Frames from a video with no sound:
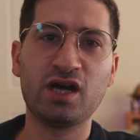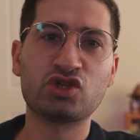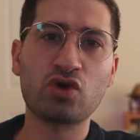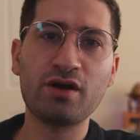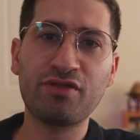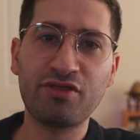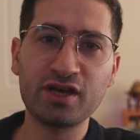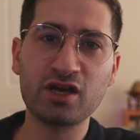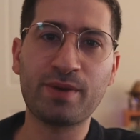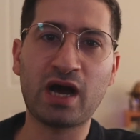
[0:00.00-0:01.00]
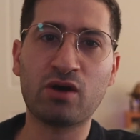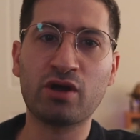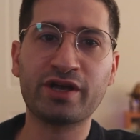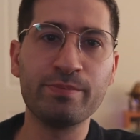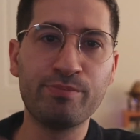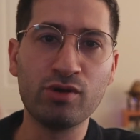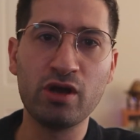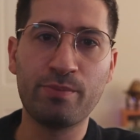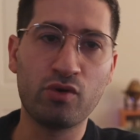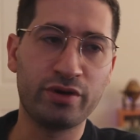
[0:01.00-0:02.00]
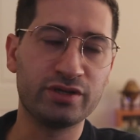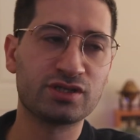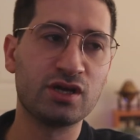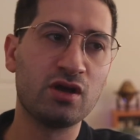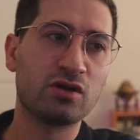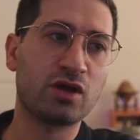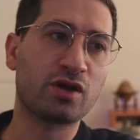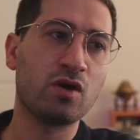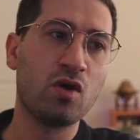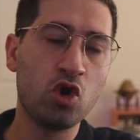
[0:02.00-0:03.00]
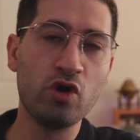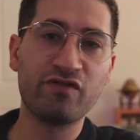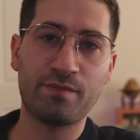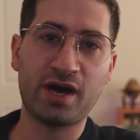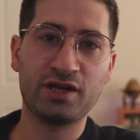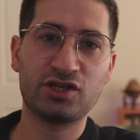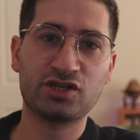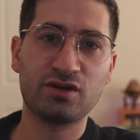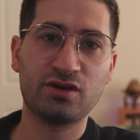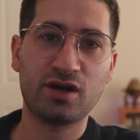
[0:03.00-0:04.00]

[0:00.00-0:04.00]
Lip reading: and try and think about like in bullet points, like who have I managed,